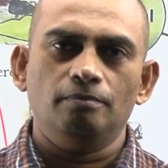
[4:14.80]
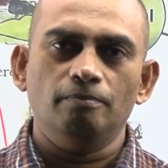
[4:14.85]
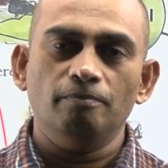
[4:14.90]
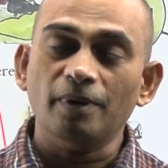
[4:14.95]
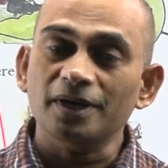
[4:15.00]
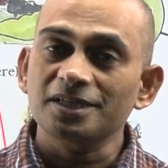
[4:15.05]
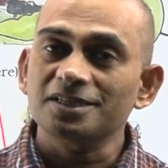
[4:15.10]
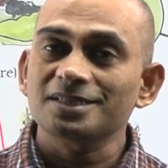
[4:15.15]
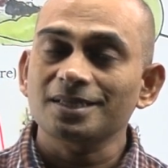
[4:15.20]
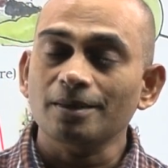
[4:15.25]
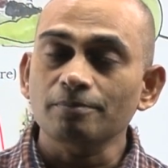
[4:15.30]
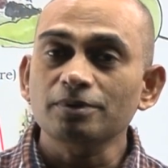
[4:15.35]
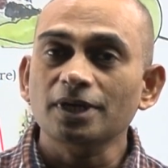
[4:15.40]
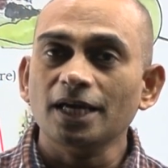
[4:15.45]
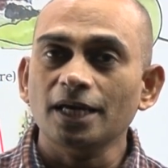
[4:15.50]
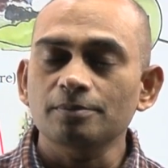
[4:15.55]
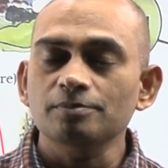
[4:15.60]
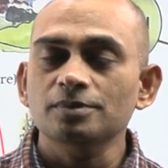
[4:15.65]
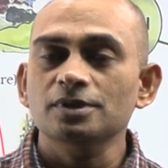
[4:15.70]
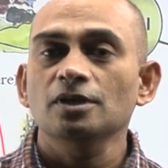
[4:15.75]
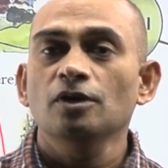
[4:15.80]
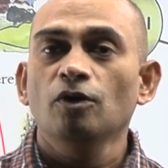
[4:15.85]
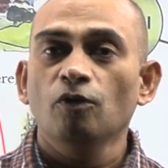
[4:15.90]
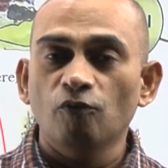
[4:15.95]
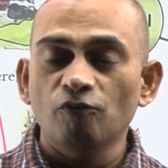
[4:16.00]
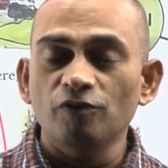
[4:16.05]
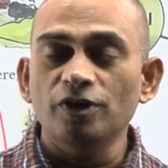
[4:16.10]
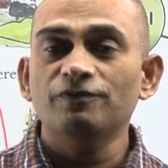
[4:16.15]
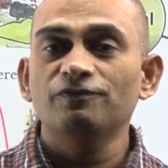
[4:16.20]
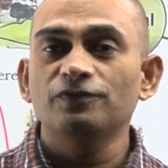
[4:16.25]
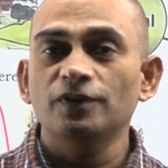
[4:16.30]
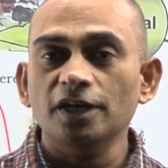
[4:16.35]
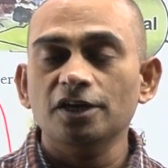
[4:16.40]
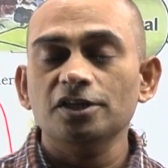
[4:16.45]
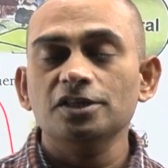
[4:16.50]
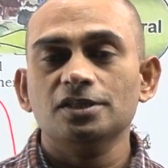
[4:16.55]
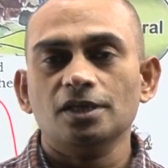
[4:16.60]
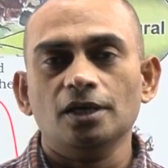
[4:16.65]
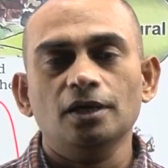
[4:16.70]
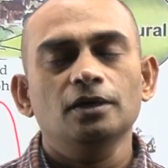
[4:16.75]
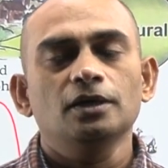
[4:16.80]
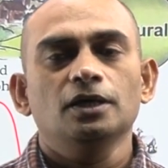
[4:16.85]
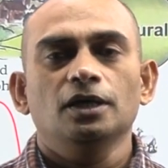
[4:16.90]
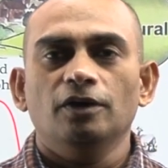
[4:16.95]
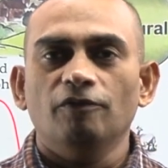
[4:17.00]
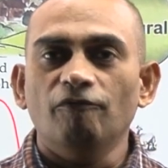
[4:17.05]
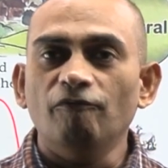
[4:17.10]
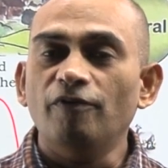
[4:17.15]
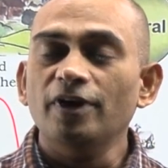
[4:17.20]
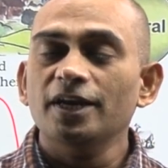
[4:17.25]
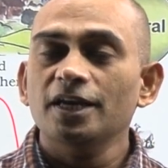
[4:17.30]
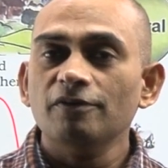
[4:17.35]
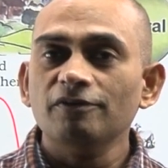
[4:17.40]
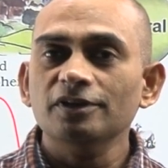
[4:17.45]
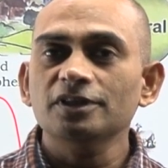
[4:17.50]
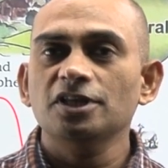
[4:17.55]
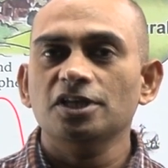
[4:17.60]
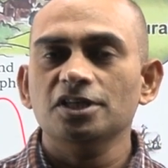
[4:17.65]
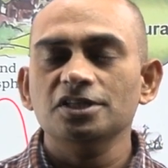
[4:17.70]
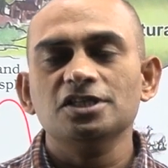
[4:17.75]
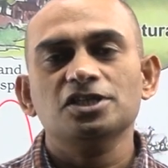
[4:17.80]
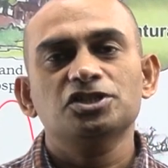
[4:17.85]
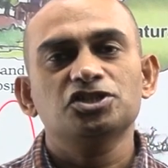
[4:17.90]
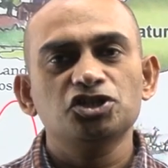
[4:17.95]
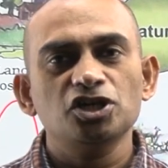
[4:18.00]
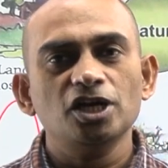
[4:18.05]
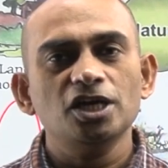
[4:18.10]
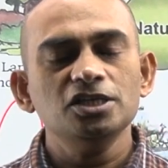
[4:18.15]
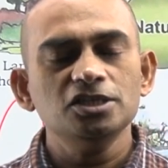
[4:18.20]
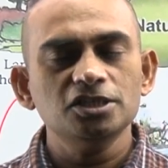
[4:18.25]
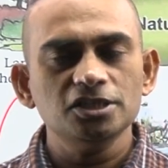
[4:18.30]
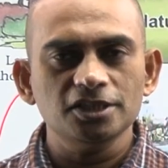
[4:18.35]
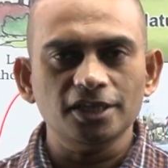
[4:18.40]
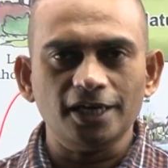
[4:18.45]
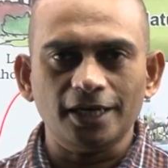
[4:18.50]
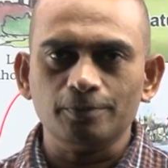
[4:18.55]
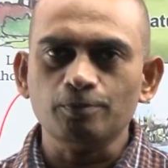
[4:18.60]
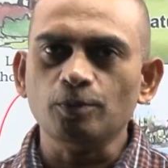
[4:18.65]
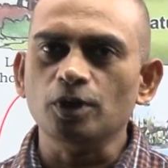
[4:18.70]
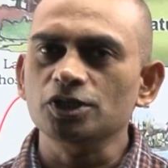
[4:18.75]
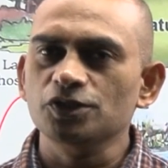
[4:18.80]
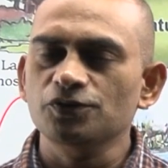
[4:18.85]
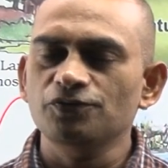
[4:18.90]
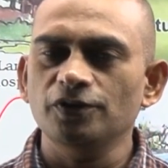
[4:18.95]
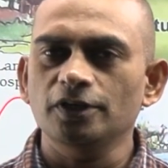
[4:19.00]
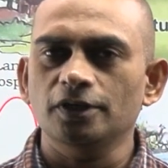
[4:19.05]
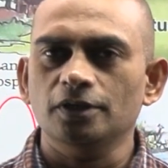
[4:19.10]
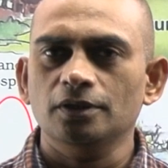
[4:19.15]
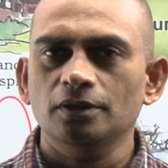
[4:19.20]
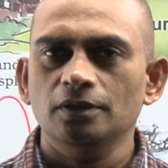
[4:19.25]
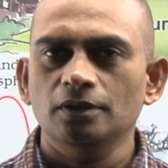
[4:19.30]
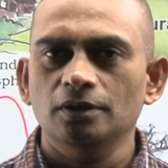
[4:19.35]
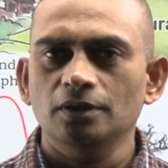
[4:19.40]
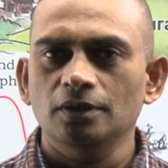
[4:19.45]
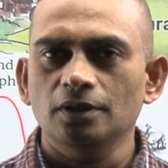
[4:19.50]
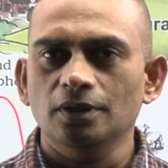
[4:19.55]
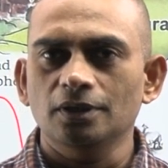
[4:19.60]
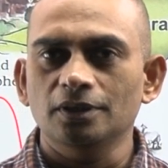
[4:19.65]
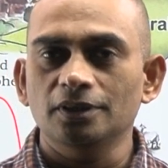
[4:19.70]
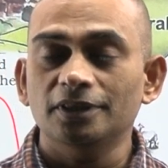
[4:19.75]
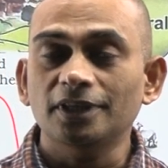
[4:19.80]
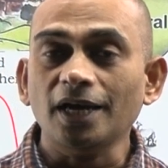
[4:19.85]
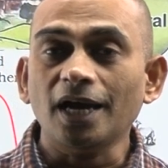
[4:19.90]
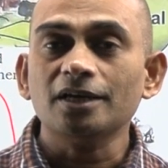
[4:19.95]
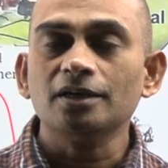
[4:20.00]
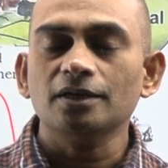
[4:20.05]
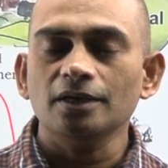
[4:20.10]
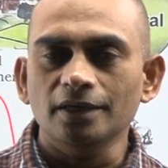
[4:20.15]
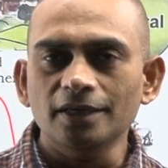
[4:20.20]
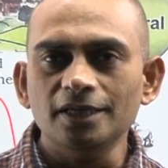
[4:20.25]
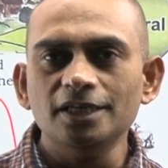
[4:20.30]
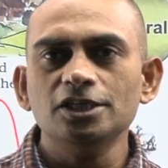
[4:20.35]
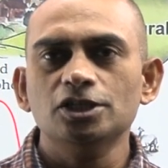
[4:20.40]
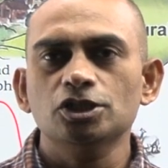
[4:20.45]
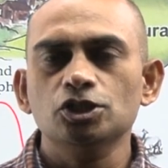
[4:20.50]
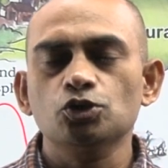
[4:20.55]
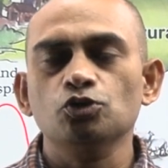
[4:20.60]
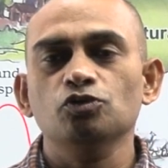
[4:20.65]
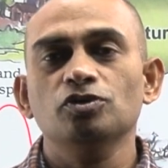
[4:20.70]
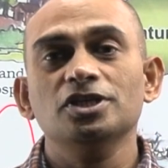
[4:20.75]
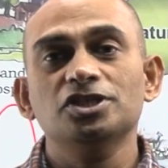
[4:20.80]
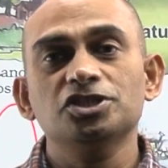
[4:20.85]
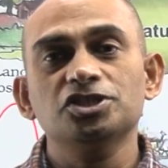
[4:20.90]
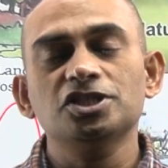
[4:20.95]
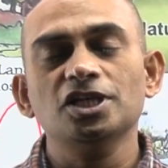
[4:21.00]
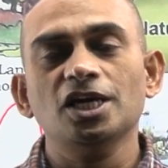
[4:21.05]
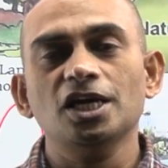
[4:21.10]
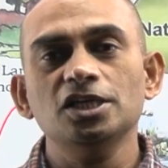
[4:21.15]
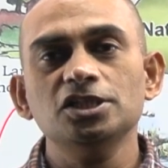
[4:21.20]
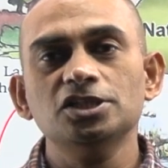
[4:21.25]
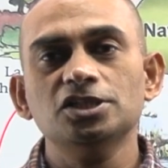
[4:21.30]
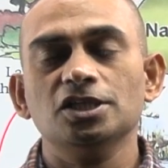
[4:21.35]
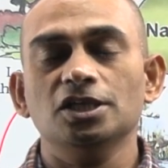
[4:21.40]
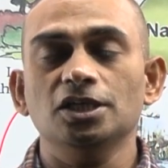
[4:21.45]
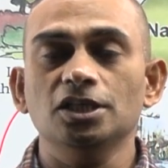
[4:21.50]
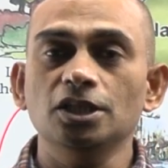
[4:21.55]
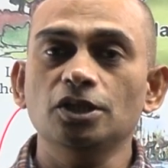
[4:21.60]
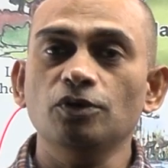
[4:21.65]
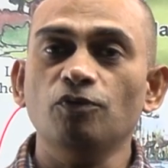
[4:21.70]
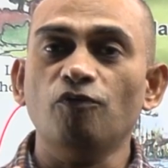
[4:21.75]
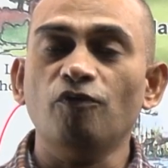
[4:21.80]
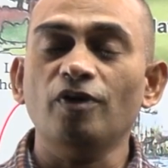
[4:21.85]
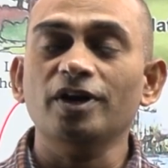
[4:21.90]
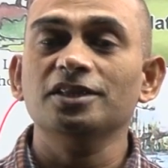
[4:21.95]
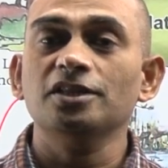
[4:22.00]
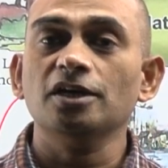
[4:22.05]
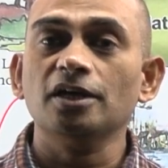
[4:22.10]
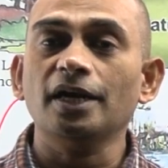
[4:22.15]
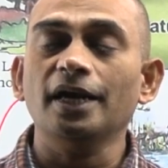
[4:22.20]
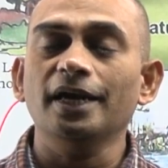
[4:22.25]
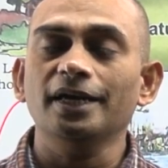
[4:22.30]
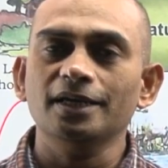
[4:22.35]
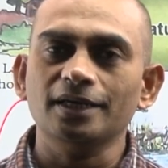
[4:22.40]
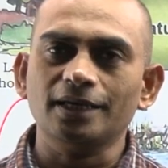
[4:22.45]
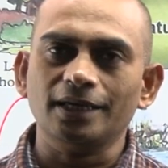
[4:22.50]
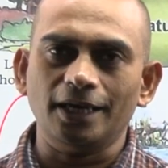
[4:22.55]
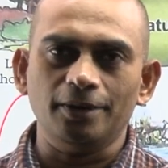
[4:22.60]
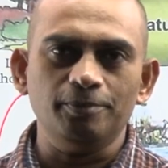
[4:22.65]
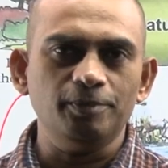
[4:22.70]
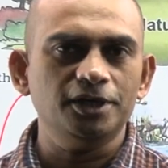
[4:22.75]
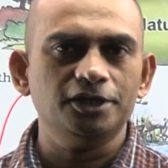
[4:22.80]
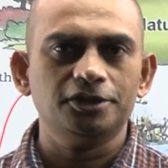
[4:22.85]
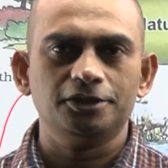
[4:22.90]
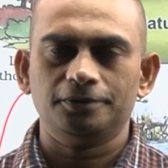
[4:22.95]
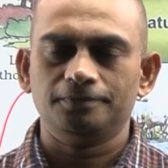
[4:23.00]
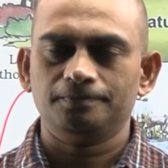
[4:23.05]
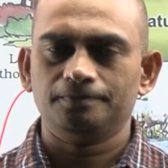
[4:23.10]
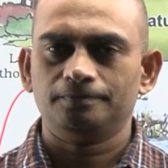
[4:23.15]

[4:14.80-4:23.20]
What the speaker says: But sometimes, whenever there is a change in the atmosphere, that leads to the change in the weather and climate.